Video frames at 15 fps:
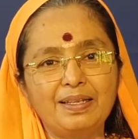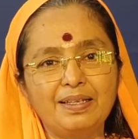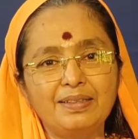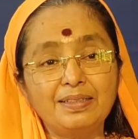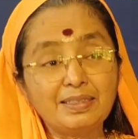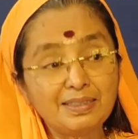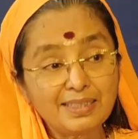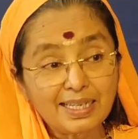
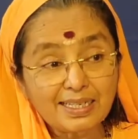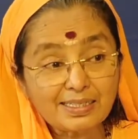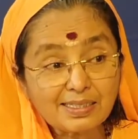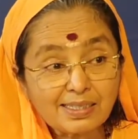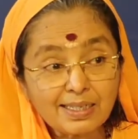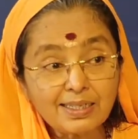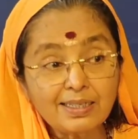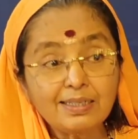the
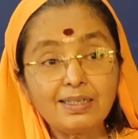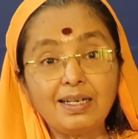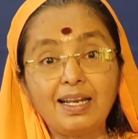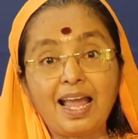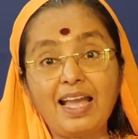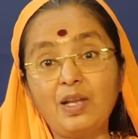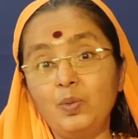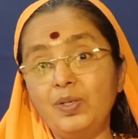desi
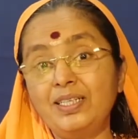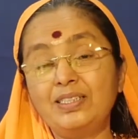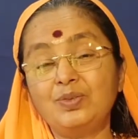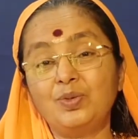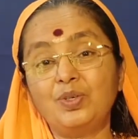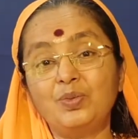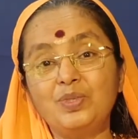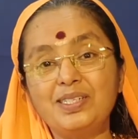language,
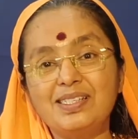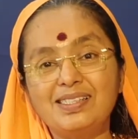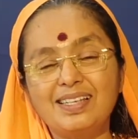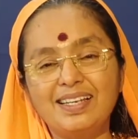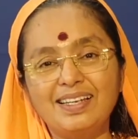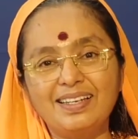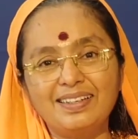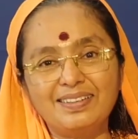what we
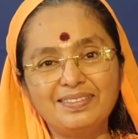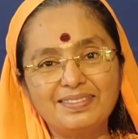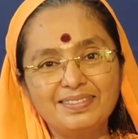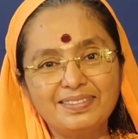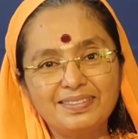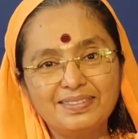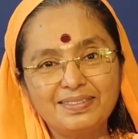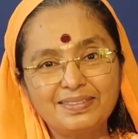say,
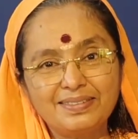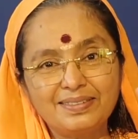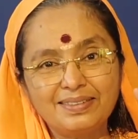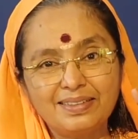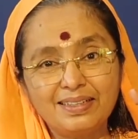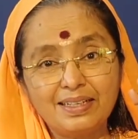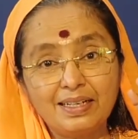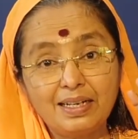
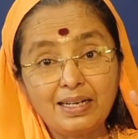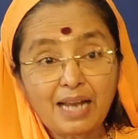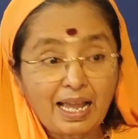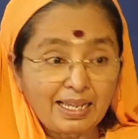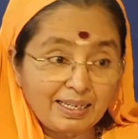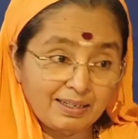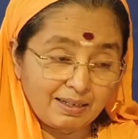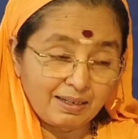
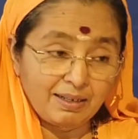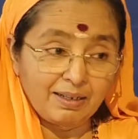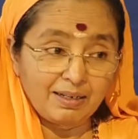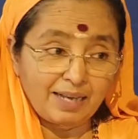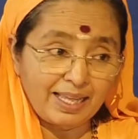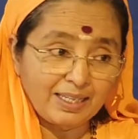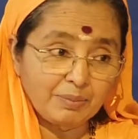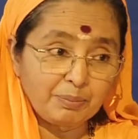like
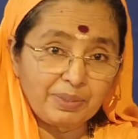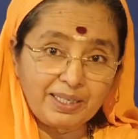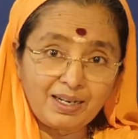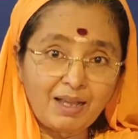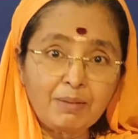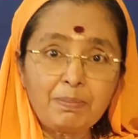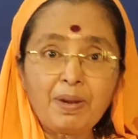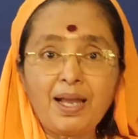
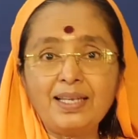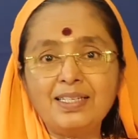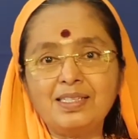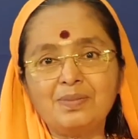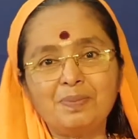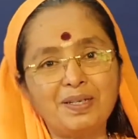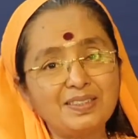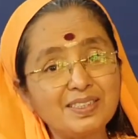
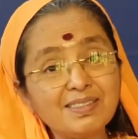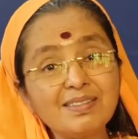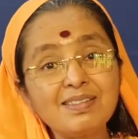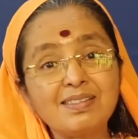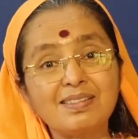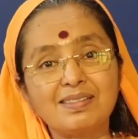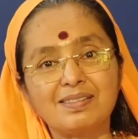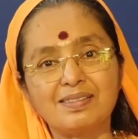Mirabai's
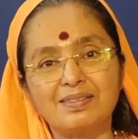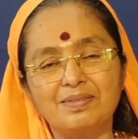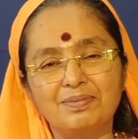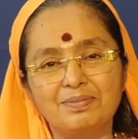bhajans.